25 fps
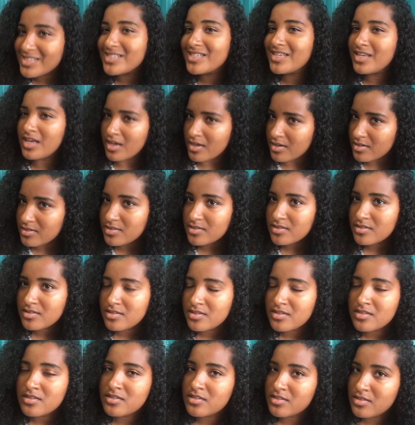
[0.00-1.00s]
get
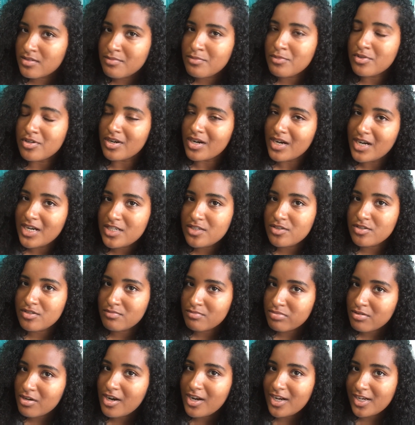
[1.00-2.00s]
some more hydrogen
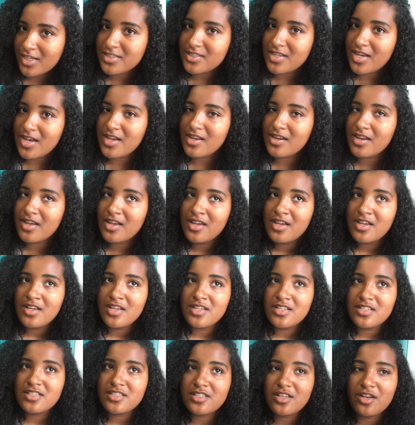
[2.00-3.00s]
peroxide?
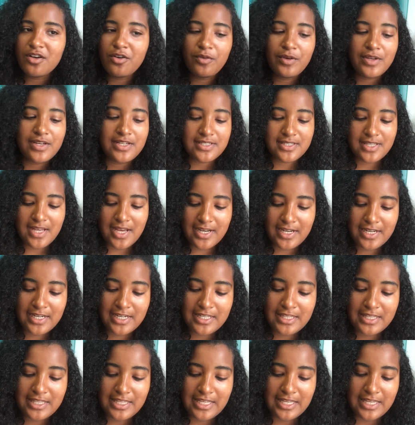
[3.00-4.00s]
So we
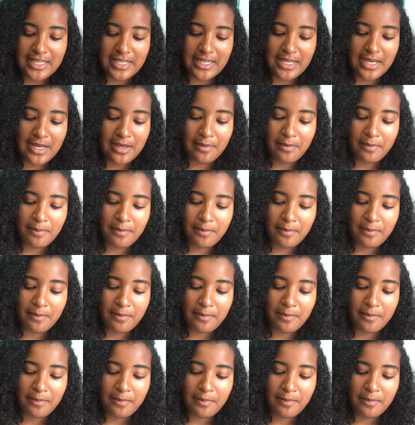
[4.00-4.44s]
decided the